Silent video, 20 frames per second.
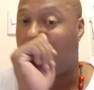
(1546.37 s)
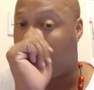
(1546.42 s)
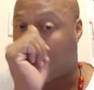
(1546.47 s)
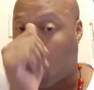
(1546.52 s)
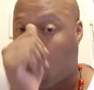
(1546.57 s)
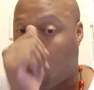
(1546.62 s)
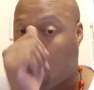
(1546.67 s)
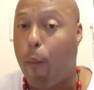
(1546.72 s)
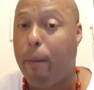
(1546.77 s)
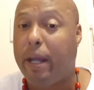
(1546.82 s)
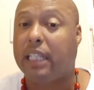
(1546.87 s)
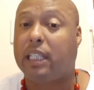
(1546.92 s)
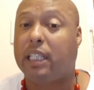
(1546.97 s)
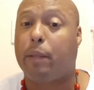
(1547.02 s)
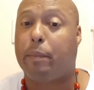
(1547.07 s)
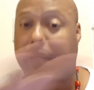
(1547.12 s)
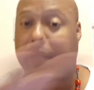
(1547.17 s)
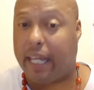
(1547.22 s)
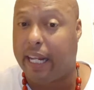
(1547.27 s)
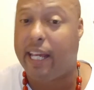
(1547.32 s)
Kobe at
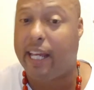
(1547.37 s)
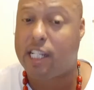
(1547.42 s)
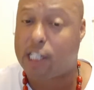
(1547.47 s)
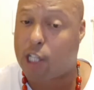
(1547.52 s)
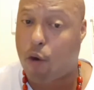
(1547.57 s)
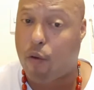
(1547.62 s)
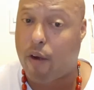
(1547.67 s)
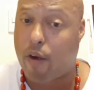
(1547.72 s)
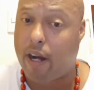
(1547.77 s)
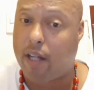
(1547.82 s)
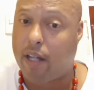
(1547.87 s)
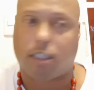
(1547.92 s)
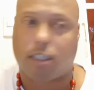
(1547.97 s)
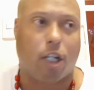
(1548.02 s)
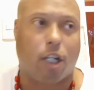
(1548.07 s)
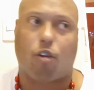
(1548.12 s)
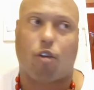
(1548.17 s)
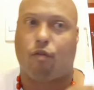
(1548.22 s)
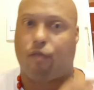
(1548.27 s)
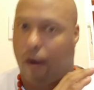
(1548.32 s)
the beginning of his career
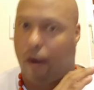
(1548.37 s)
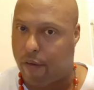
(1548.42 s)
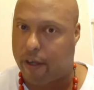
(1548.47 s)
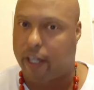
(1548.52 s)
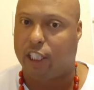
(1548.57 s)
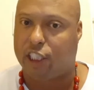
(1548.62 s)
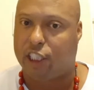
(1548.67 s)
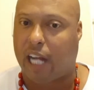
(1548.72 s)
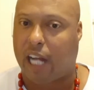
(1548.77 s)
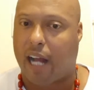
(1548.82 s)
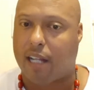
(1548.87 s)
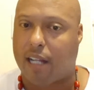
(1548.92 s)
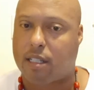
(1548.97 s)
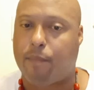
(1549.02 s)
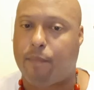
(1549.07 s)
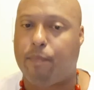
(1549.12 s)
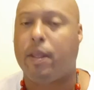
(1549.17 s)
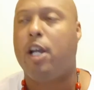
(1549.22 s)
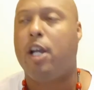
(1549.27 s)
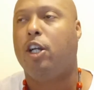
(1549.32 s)
took very good shots.
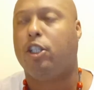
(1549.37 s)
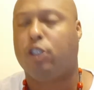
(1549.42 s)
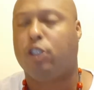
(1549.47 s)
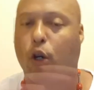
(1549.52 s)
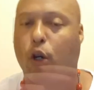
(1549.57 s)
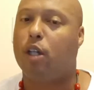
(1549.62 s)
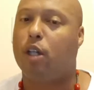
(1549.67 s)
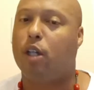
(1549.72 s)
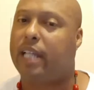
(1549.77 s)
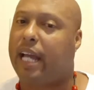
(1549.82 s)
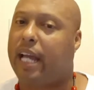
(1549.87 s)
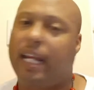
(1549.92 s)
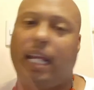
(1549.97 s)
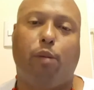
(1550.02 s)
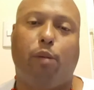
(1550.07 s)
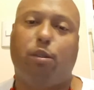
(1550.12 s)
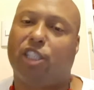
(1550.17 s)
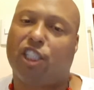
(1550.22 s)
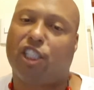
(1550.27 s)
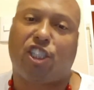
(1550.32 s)
Towards the end,
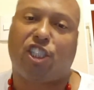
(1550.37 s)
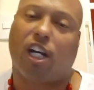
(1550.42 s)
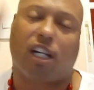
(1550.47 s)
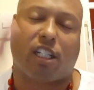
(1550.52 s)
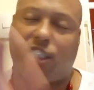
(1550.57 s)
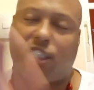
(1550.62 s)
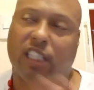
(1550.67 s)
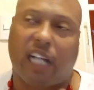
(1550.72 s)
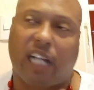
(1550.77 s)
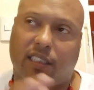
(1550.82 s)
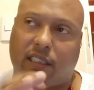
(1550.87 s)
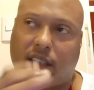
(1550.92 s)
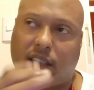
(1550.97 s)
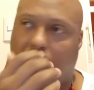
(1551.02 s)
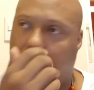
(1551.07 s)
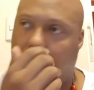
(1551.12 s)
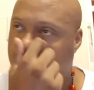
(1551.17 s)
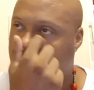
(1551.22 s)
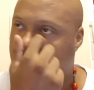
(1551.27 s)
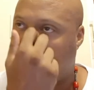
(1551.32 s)
he was just chucking shots
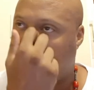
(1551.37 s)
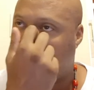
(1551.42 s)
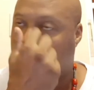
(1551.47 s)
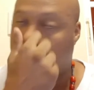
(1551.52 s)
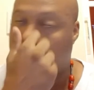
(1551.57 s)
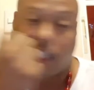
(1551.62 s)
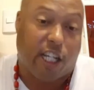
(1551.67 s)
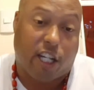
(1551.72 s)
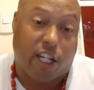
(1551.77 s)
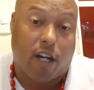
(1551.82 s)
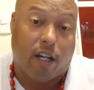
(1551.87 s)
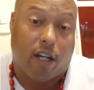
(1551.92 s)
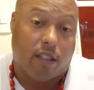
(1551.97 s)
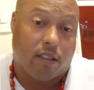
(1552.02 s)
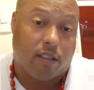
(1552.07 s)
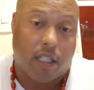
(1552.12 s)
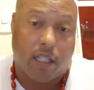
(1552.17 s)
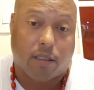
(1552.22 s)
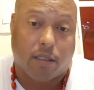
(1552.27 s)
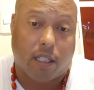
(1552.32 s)
up because he could.
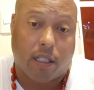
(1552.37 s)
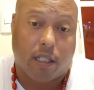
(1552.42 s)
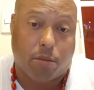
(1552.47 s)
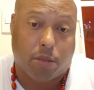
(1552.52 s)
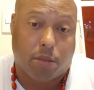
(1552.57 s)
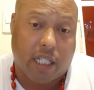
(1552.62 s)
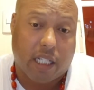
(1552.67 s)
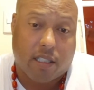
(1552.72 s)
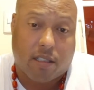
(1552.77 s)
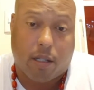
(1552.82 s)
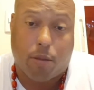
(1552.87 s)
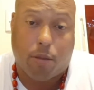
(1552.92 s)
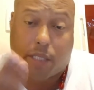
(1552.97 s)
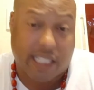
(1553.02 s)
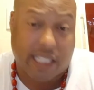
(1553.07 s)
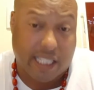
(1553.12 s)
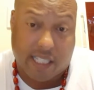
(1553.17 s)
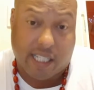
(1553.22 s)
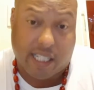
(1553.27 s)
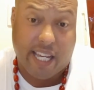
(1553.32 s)
It was
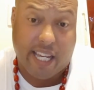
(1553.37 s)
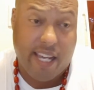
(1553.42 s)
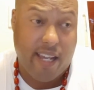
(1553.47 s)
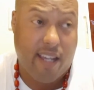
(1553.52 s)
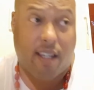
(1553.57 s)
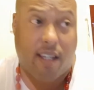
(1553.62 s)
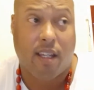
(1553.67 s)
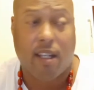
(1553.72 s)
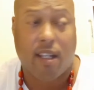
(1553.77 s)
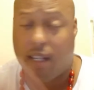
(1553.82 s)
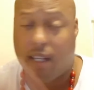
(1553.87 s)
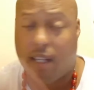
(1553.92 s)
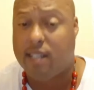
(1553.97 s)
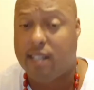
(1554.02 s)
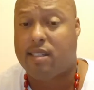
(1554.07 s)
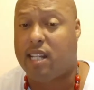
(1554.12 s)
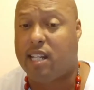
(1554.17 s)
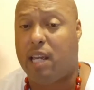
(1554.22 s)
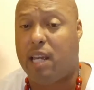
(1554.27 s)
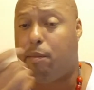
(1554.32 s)
his league,
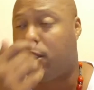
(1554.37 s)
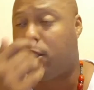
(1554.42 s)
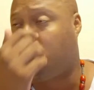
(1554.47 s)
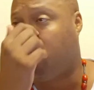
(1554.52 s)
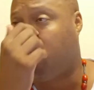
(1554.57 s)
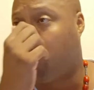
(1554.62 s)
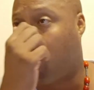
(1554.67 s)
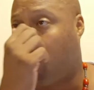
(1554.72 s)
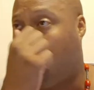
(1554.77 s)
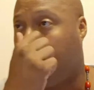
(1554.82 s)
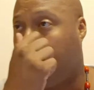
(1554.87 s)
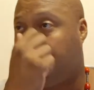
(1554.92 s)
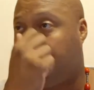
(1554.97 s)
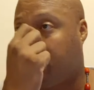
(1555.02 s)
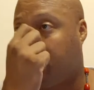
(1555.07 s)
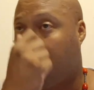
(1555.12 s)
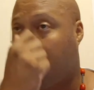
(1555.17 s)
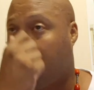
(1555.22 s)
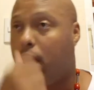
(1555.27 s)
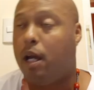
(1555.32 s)
his team. He do what he wanted.
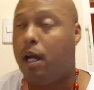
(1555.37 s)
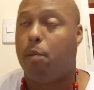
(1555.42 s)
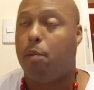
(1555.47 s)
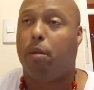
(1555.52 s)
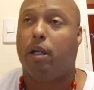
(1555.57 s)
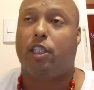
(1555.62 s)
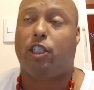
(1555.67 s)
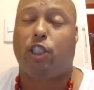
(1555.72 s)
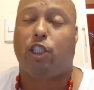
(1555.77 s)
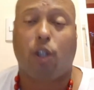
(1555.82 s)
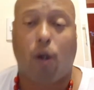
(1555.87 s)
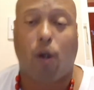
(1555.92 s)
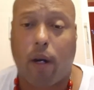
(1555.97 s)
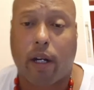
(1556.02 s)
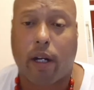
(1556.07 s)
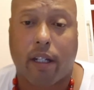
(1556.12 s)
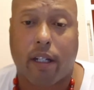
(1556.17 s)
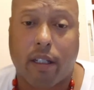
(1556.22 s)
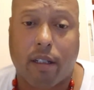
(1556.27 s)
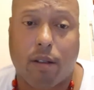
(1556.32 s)
But
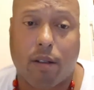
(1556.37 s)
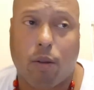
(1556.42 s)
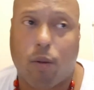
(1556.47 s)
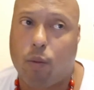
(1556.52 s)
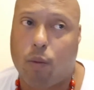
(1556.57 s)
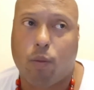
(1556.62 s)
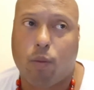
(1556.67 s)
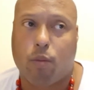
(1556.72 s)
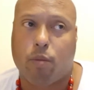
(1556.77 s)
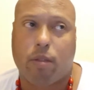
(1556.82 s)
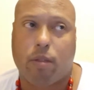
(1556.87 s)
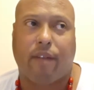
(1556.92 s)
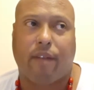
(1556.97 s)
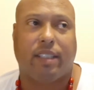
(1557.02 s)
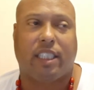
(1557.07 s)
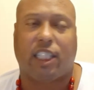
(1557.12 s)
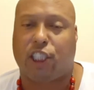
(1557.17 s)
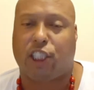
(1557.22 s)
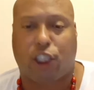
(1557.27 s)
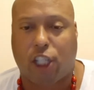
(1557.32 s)
Jordan never
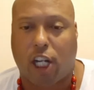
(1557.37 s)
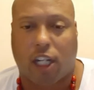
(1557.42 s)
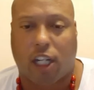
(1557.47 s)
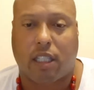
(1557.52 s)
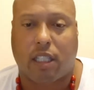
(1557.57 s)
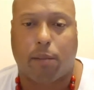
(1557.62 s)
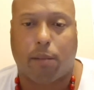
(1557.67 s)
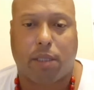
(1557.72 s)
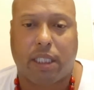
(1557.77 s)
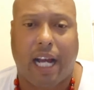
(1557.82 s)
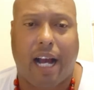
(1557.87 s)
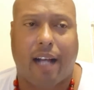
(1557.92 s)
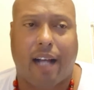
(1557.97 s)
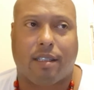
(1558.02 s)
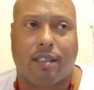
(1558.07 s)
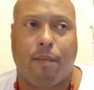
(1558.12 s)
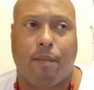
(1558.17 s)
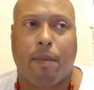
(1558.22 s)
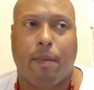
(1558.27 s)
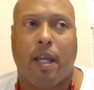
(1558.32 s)
just chucked up
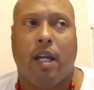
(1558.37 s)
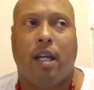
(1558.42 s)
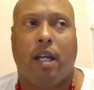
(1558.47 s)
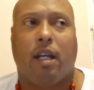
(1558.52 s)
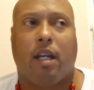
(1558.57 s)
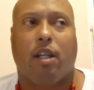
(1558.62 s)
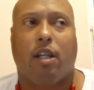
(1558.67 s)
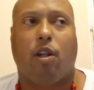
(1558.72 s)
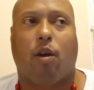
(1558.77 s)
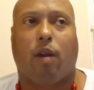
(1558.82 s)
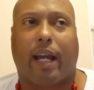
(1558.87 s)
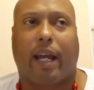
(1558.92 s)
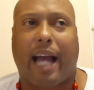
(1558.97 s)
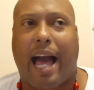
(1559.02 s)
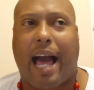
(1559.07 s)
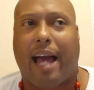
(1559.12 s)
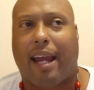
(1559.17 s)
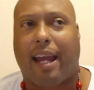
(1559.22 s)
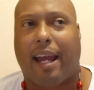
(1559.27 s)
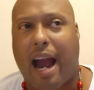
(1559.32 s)
shots. You know, like
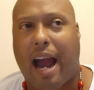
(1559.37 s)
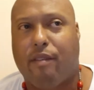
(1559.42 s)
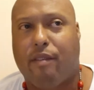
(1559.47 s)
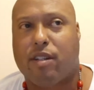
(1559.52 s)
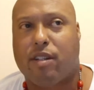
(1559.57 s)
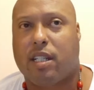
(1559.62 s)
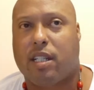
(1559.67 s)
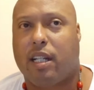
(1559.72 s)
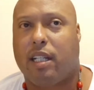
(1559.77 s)
Allen Iverson